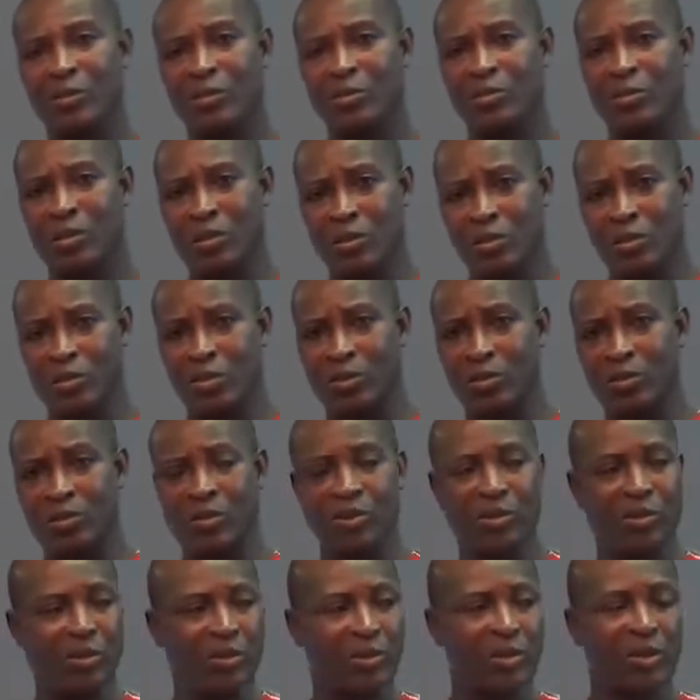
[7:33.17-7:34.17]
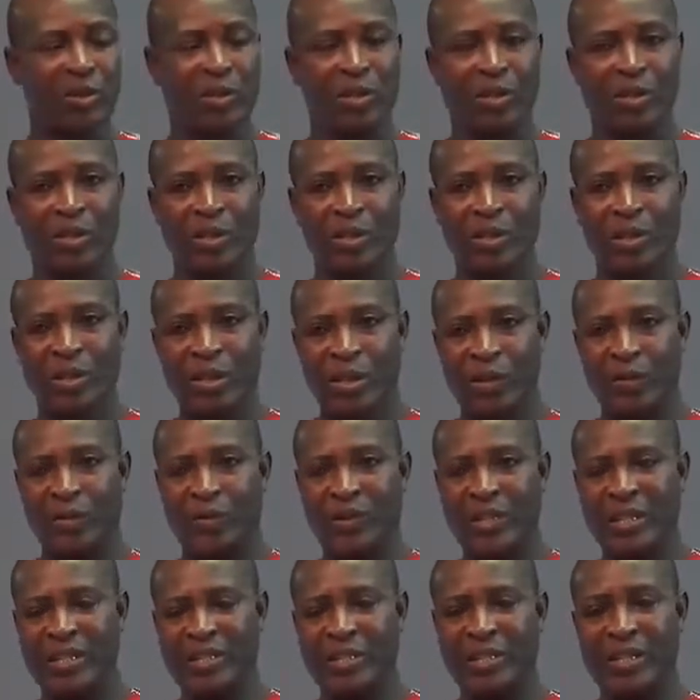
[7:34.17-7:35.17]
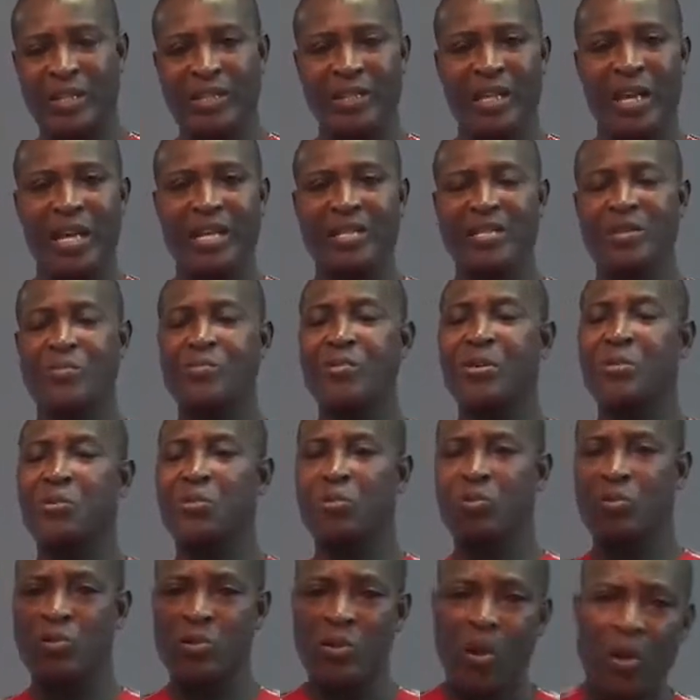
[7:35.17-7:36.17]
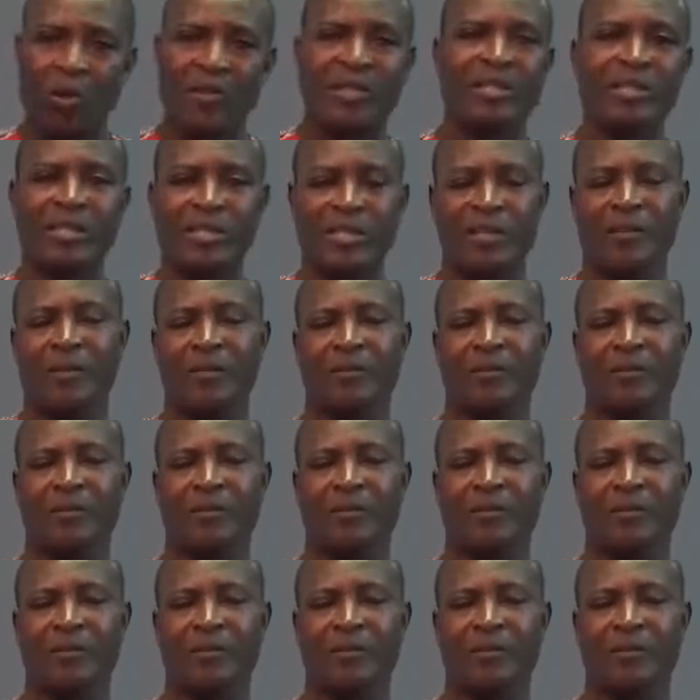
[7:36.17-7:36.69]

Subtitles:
What do you do? If they say that we will not